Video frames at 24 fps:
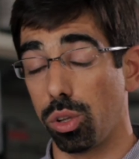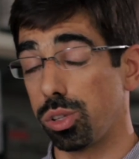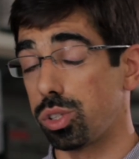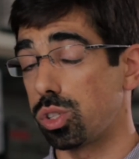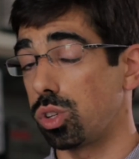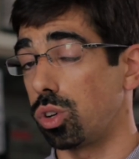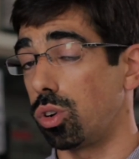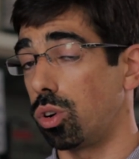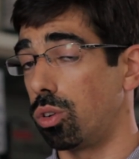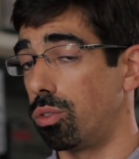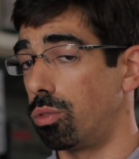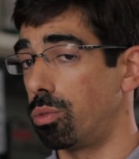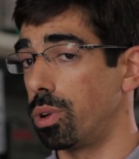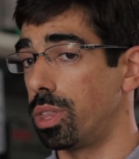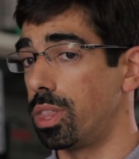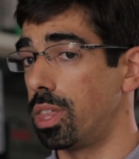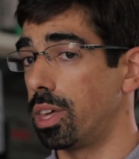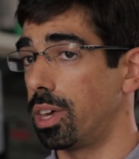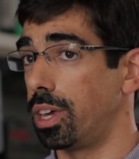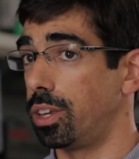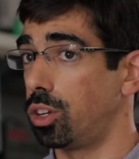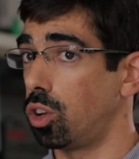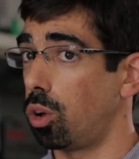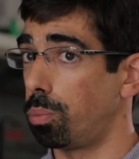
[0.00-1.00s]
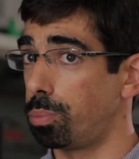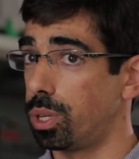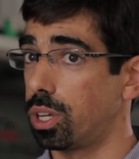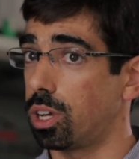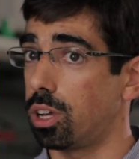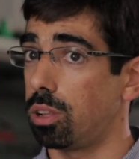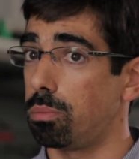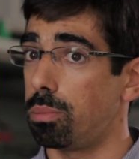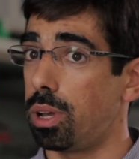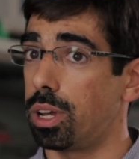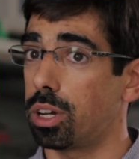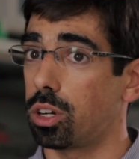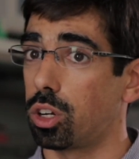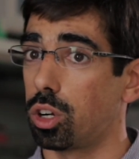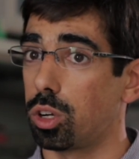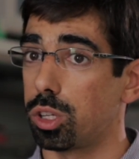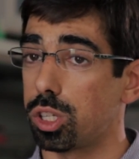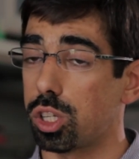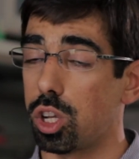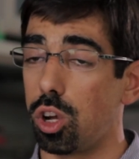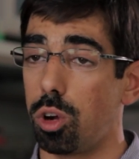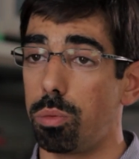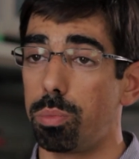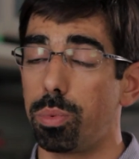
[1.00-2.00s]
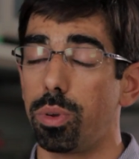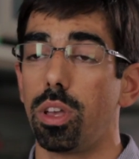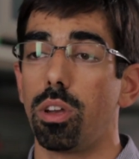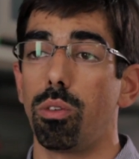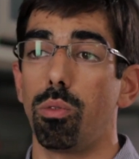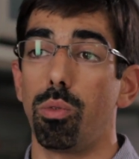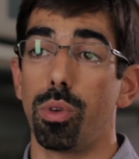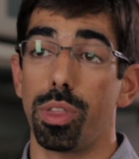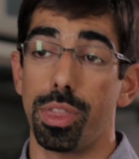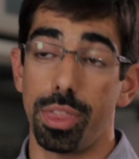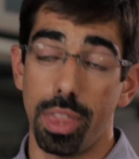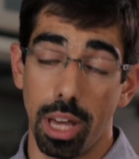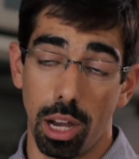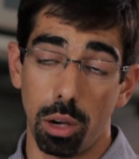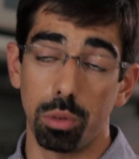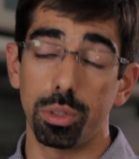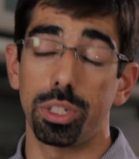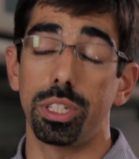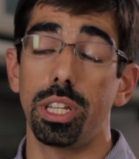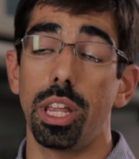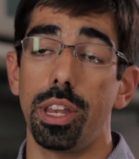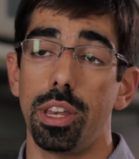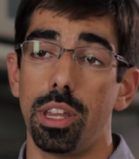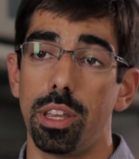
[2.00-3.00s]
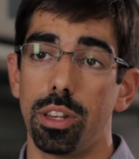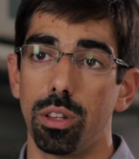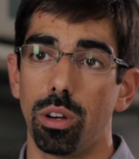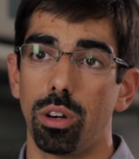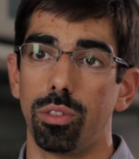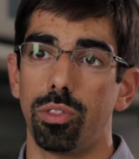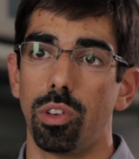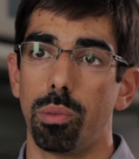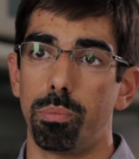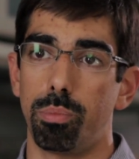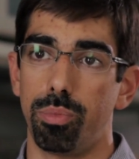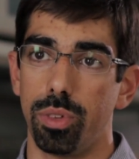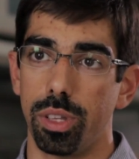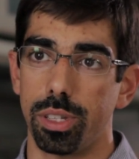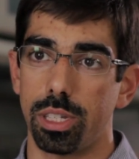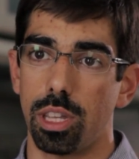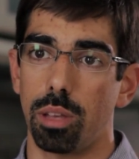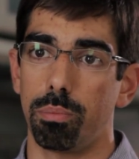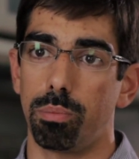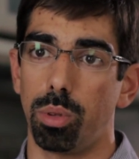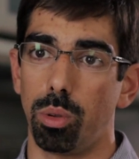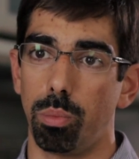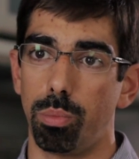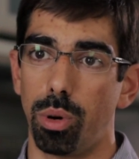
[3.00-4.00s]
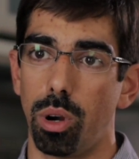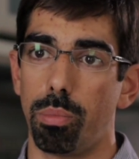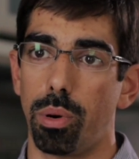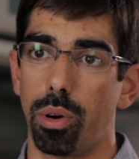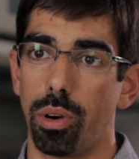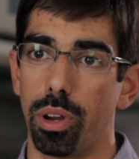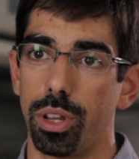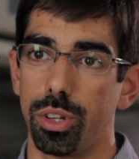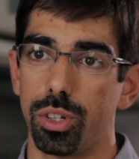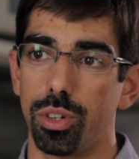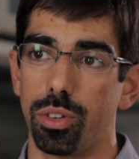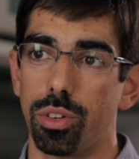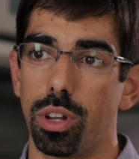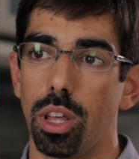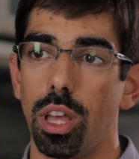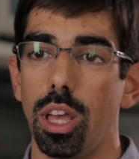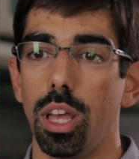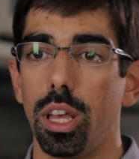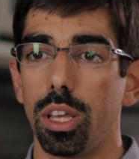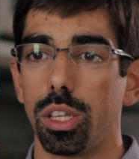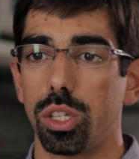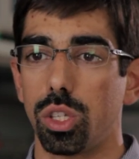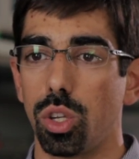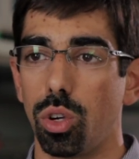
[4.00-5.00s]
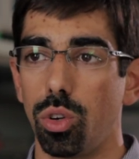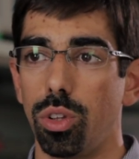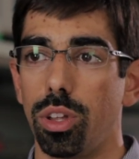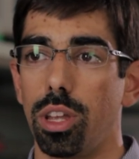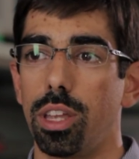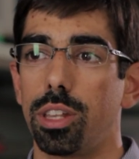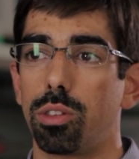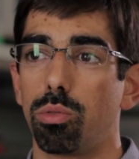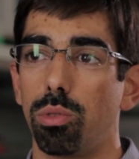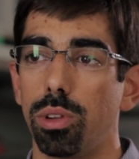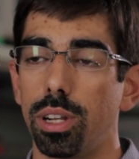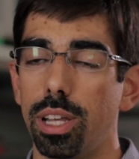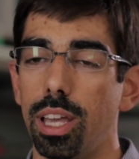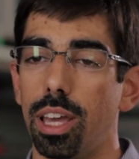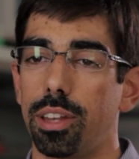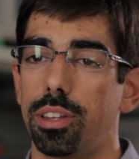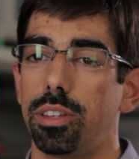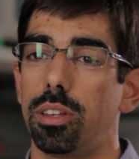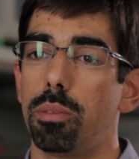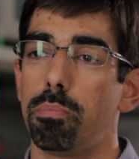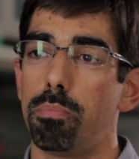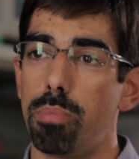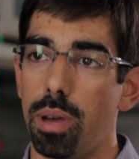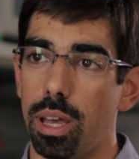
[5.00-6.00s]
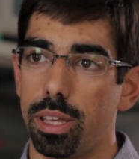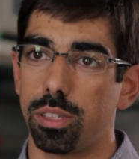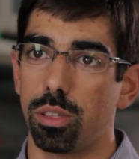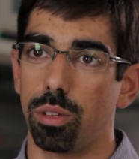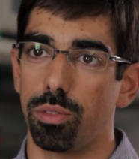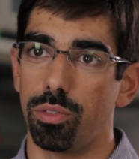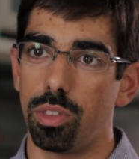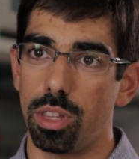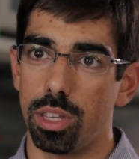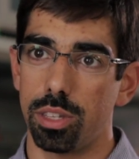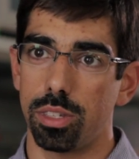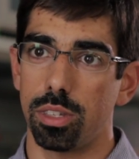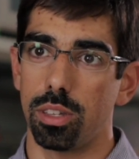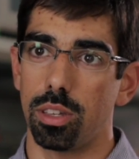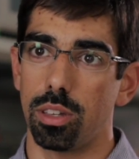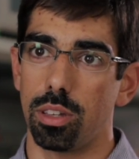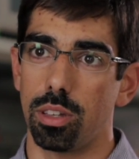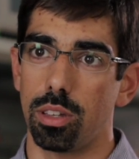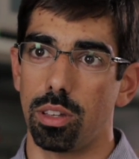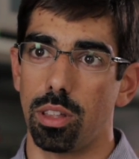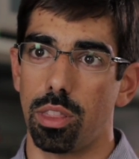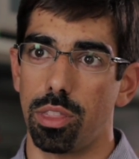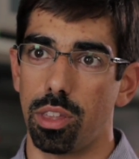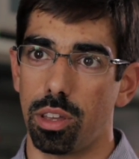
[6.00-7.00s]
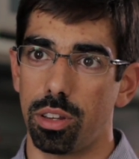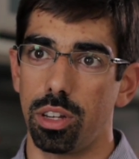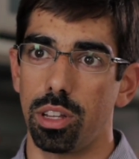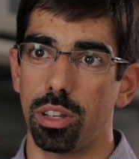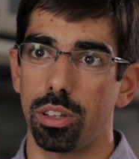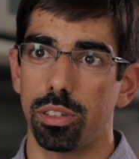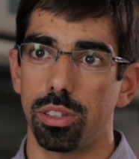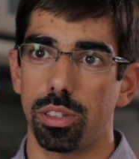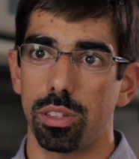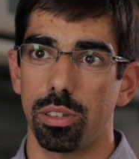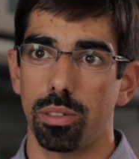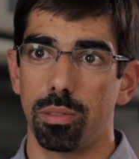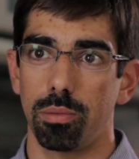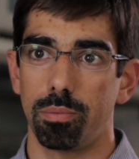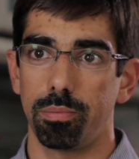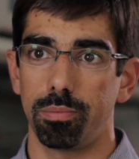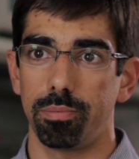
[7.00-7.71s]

also with an optical microscope without the need of a sample preparation. So it will get the best of these uh, techniques.